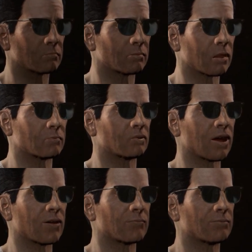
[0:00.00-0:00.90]
I got a
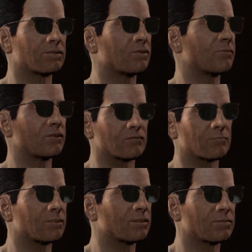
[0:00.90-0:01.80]
job. Too big
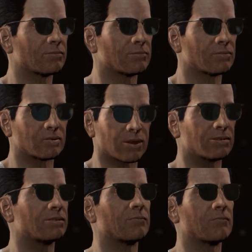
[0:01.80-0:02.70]
for me,
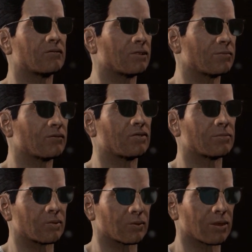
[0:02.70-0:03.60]
just perfect for the
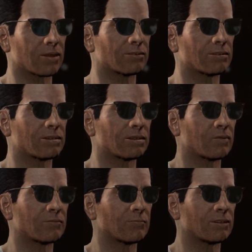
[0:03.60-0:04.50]
two of us. You
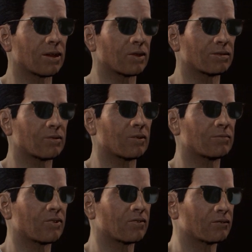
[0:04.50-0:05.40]
help me out, we
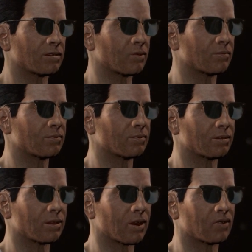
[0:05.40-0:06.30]
turn a few
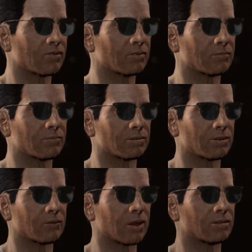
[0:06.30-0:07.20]
heads, and then Dez
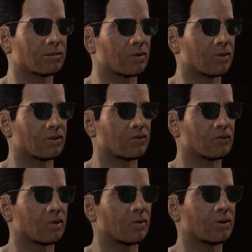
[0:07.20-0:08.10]
invites you into the
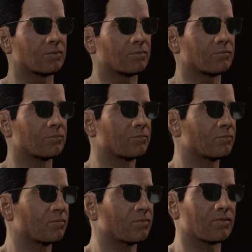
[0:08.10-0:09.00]
fold.
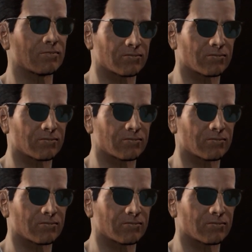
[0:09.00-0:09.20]
Then,